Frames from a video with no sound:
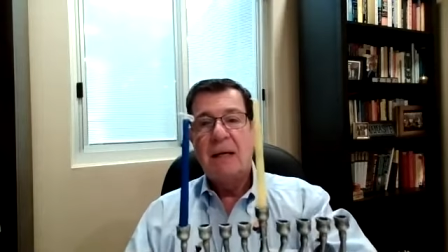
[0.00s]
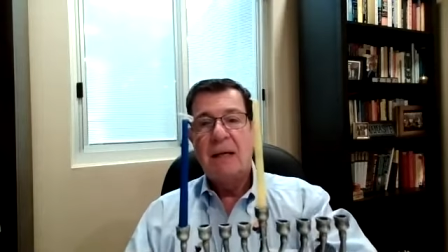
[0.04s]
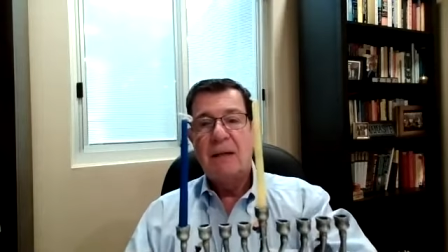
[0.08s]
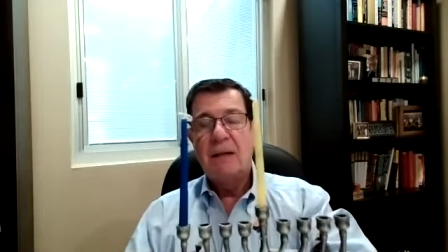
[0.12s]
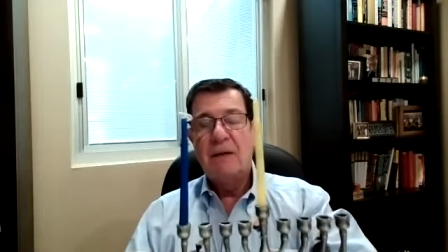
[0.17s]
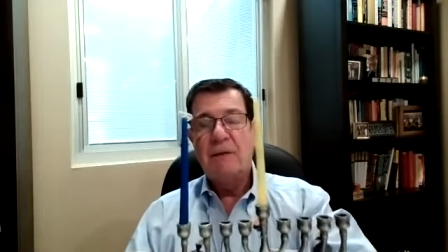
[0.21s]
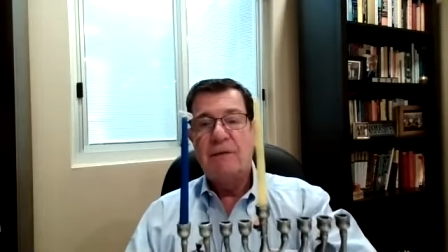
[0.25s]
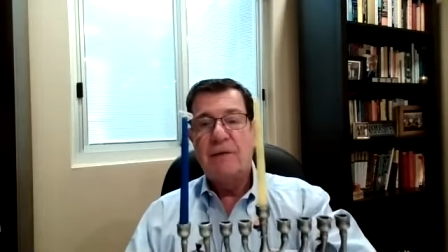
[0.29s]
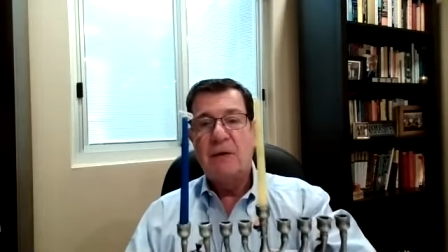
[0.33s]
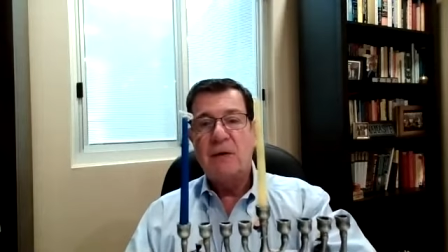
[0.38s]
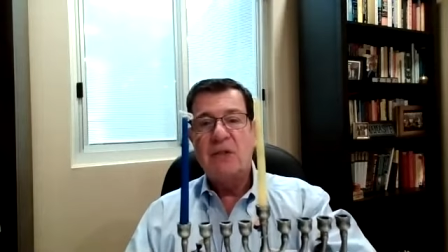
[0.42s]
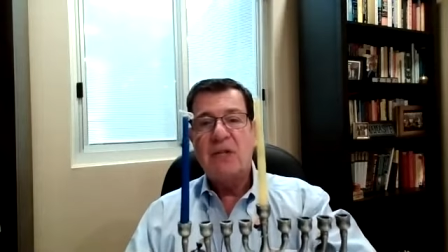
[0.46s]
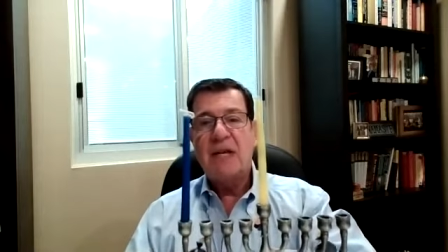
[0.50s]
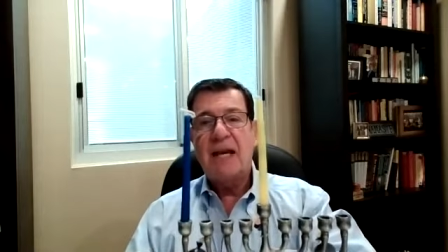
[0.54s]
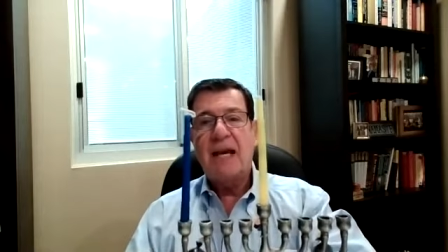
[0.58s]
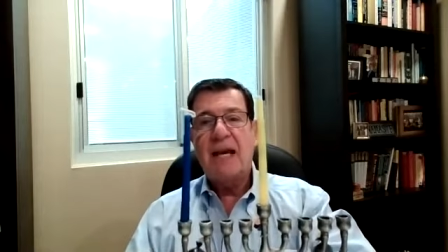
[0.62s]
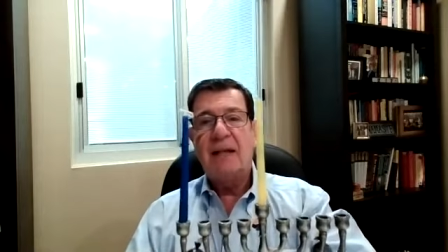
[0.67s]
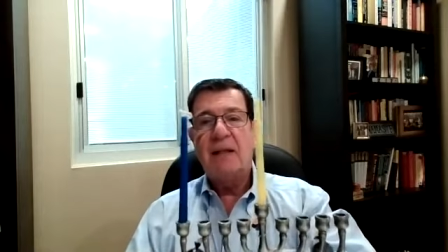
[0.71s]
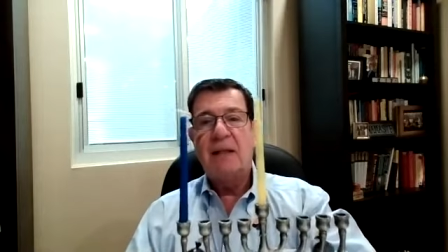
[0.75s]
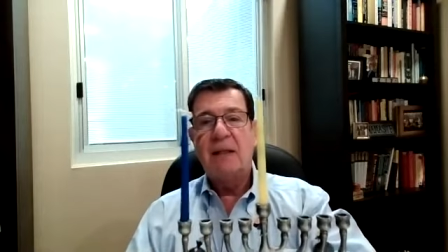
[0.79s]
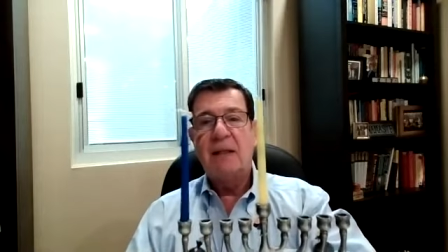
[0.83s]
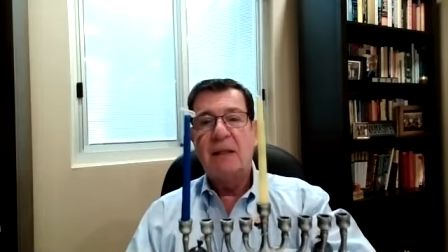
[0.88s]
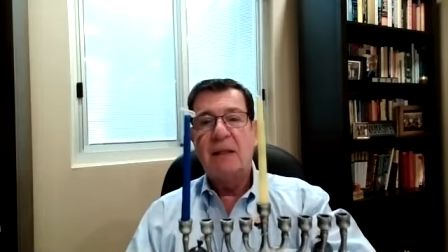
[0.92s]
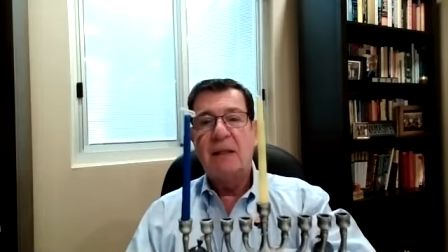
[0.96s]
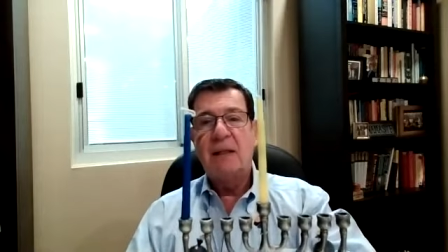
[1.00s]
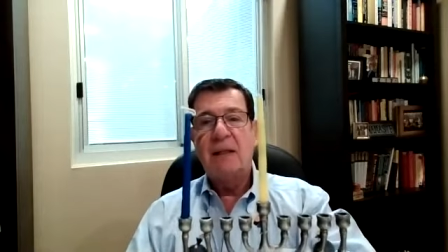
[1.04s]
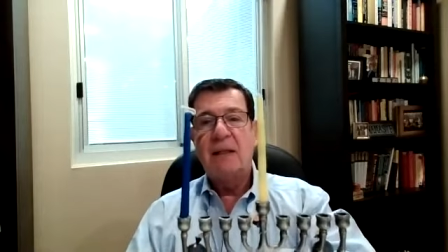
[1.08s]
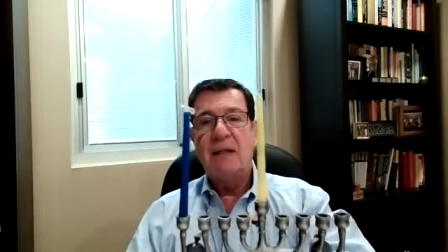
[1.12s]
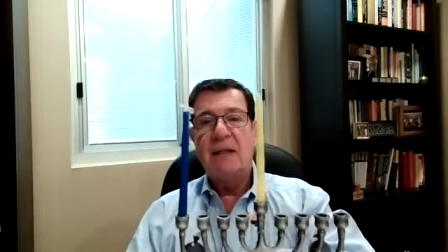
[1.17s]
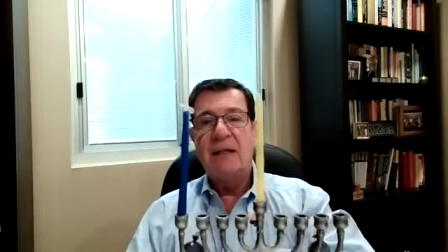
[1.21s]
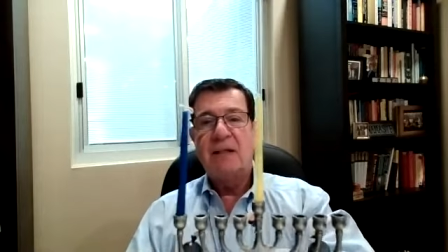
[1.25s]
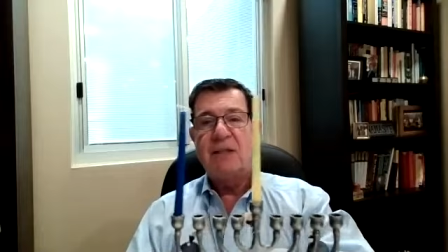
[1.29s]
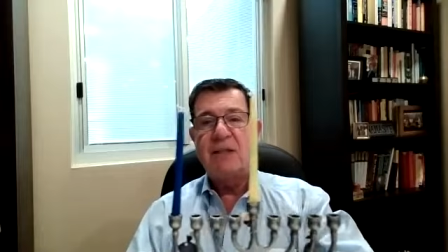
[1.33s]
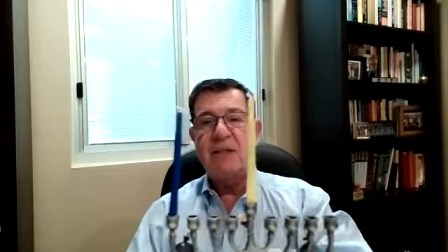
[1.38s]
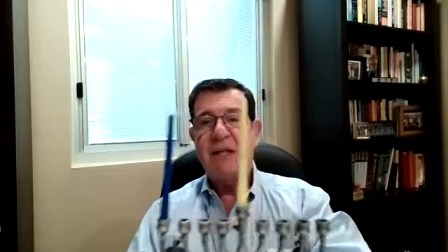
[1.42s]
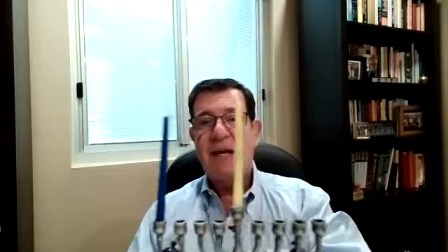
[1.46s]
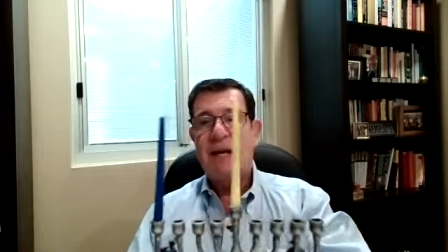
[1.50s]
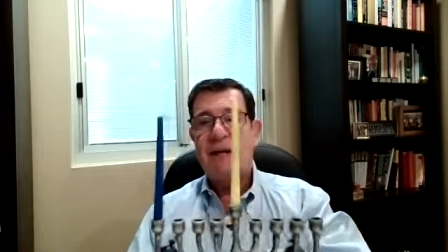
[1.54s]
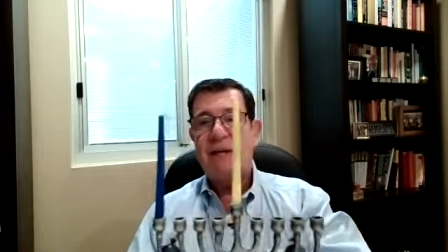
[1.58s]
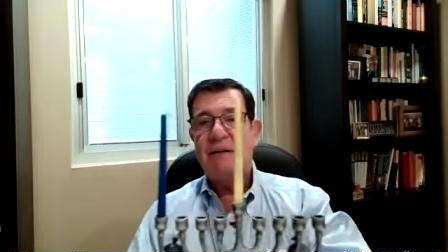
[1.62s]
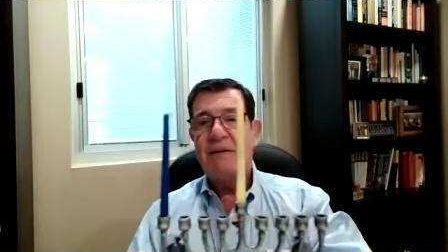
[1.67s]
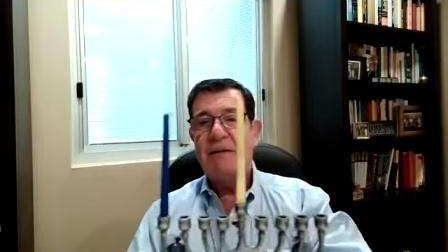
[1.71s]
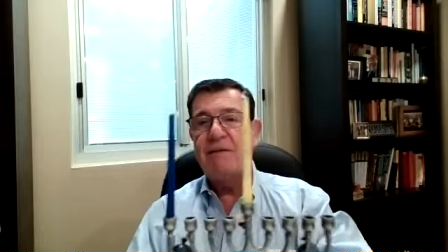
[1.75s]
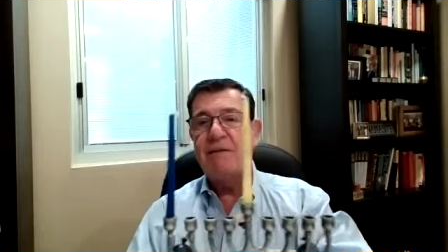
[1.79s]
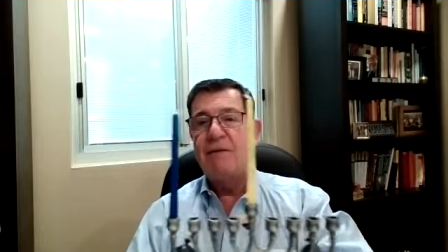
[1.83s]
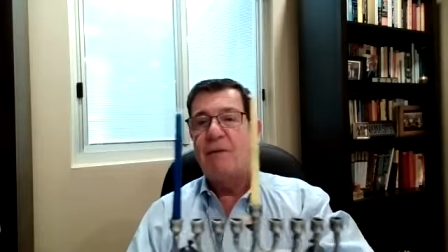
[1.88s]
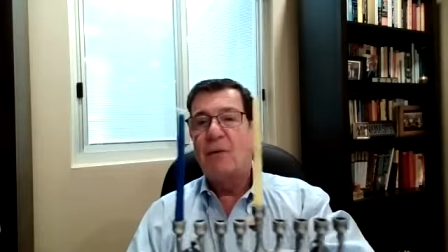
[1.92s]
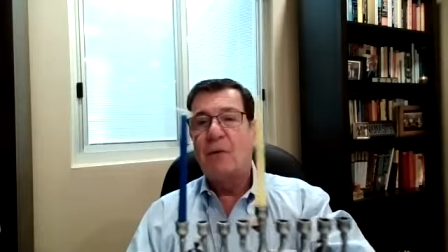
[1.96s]
The first candle is set
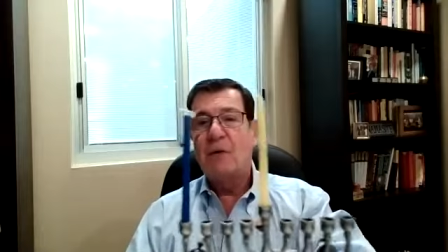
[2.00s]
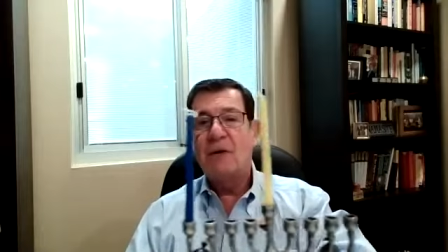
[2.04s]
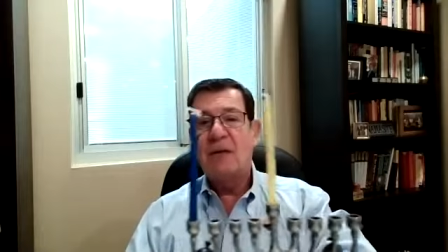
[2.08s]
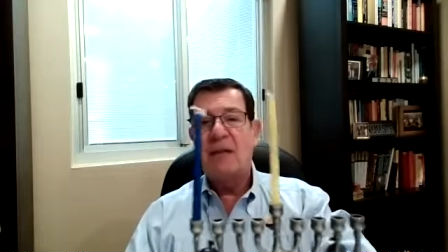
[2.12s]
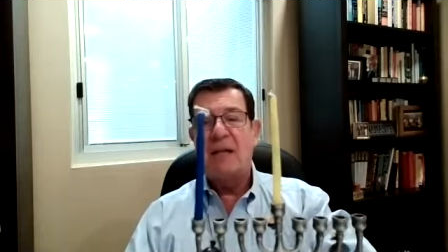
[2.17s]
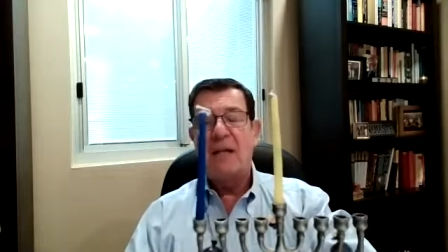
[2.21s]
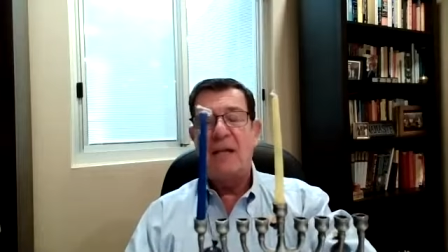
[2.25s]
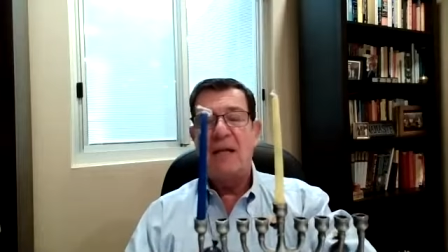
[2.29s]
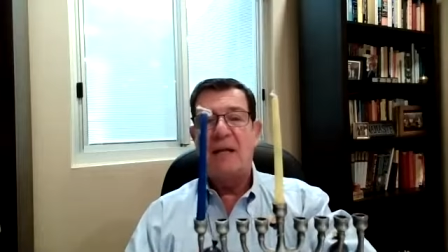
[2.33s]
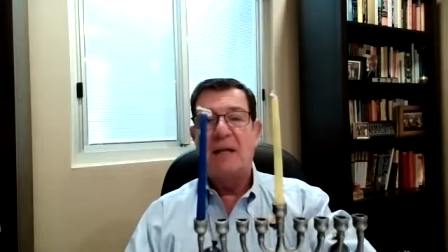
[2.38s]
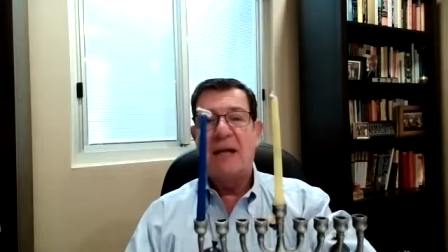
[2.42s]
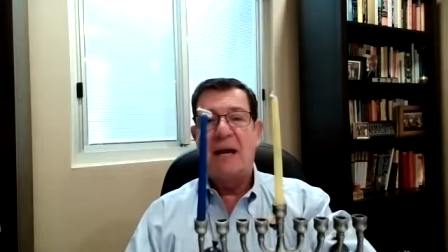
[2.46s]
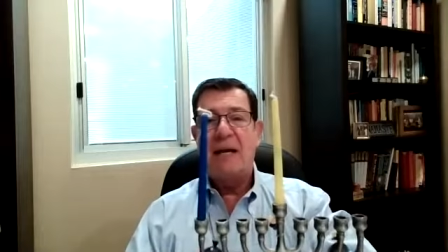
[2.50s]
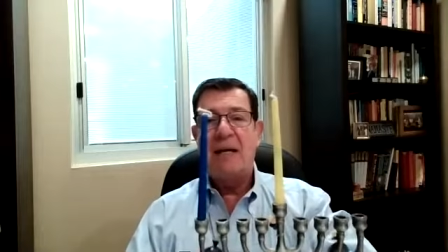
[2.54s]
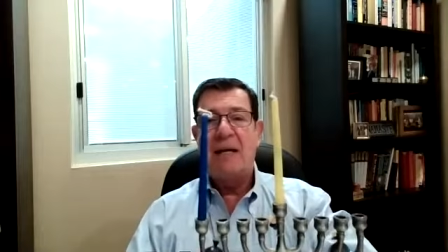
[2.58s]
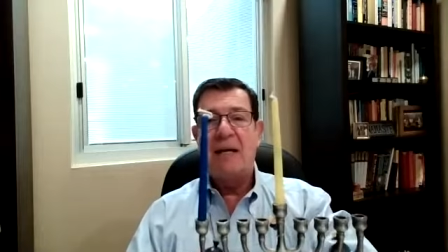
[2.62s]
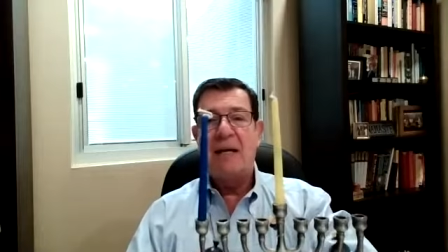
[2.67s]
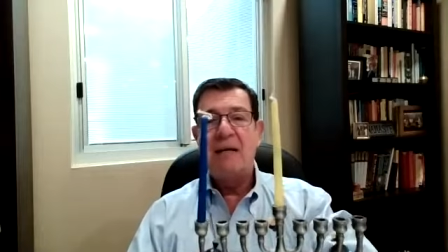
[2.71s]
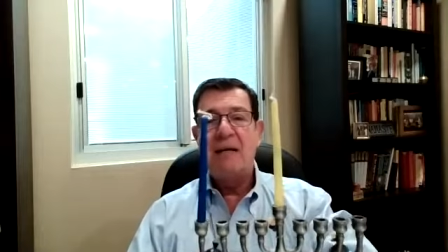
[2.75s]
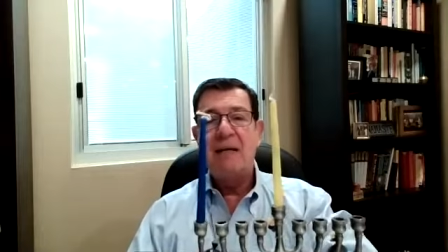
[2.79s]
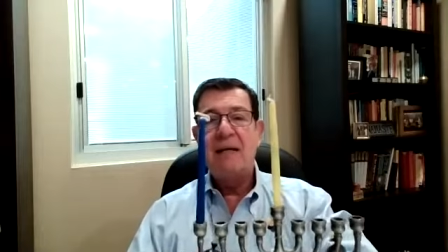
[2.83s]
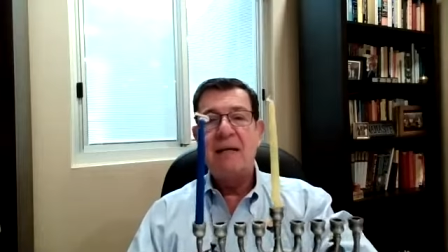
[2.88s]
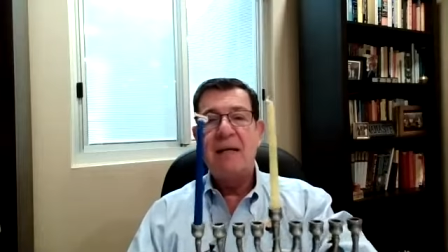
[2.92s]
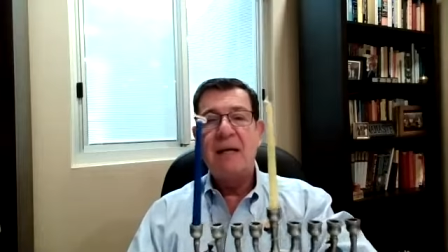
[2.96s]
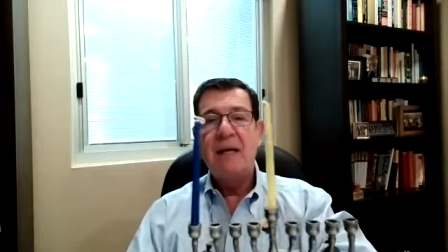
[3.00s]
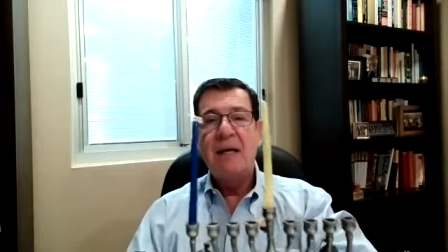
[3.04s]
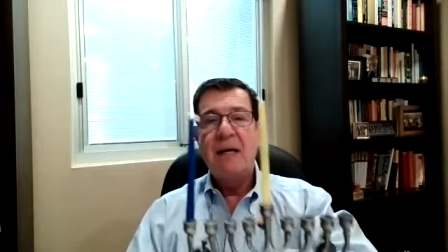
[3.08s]
for the lighting